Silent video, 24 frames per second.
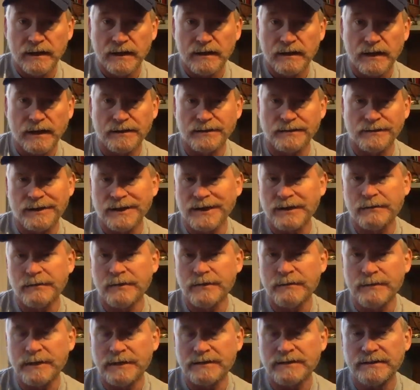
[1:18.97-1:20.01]
I don't think we
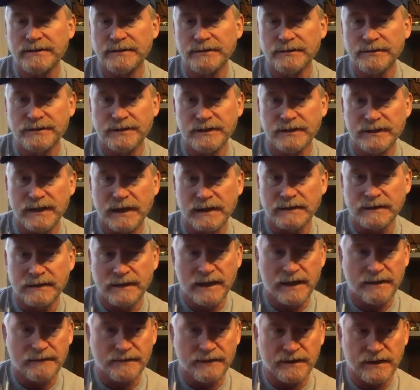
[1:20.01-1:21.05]
misused it. I did
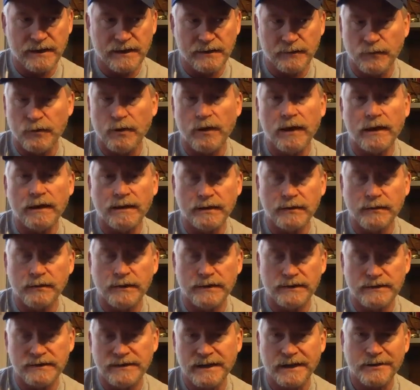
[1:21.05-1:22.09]
have it on wrong in
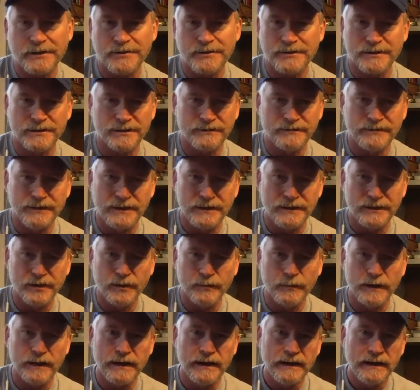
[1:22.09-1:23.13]
one section of the video,
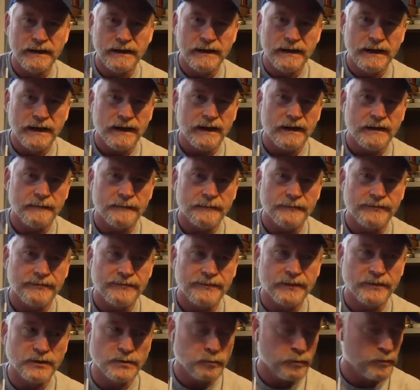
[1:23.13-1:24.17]
but
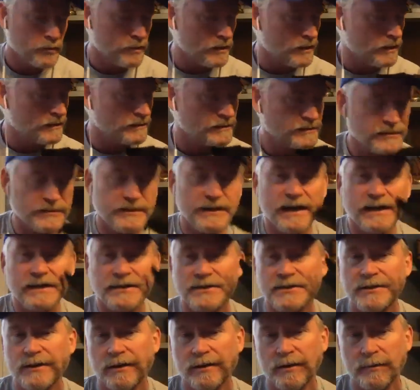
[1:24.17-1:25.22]
those prongs are not
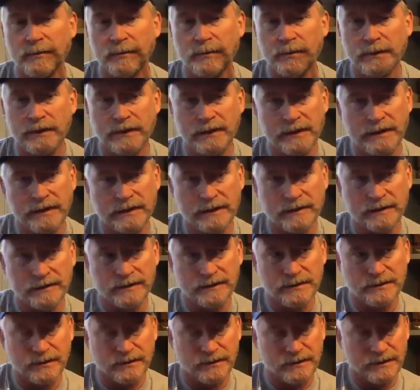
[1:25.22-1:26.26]
sharp.
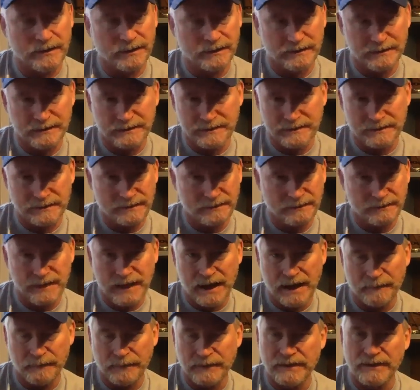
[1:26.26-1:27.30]
The dog has
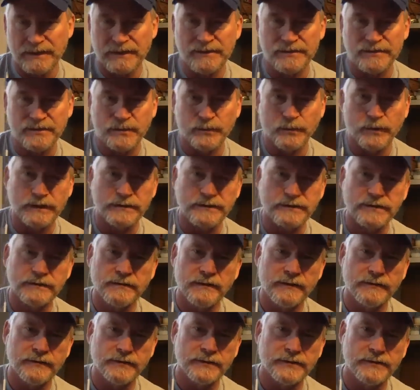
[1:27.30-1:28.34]
not been injured
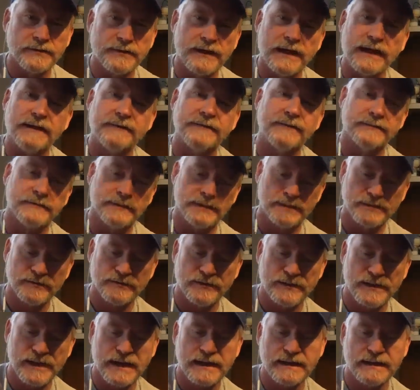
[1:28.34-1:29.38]
whatsoever. Do they have the risk
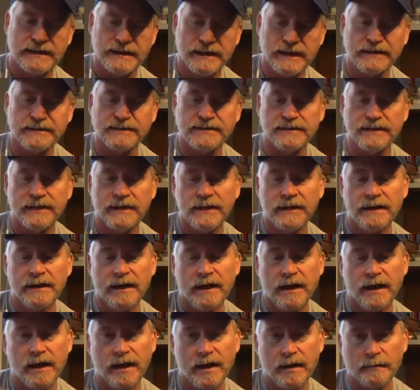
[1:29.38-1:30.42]
for that? Yes.
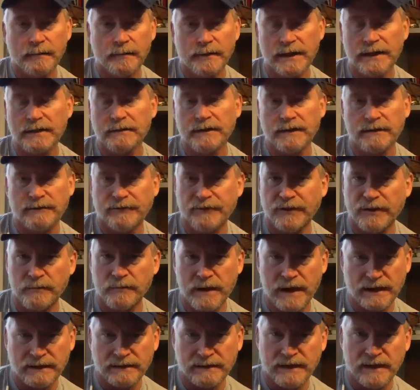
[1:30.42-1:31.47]
But anyway,
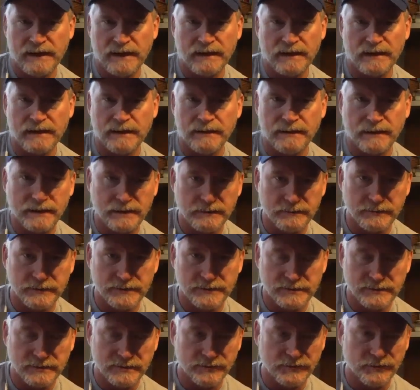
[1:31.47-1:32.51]
feedback taken. I think it
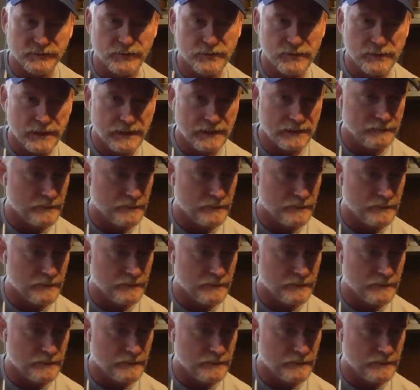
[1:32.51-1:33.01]
was useful and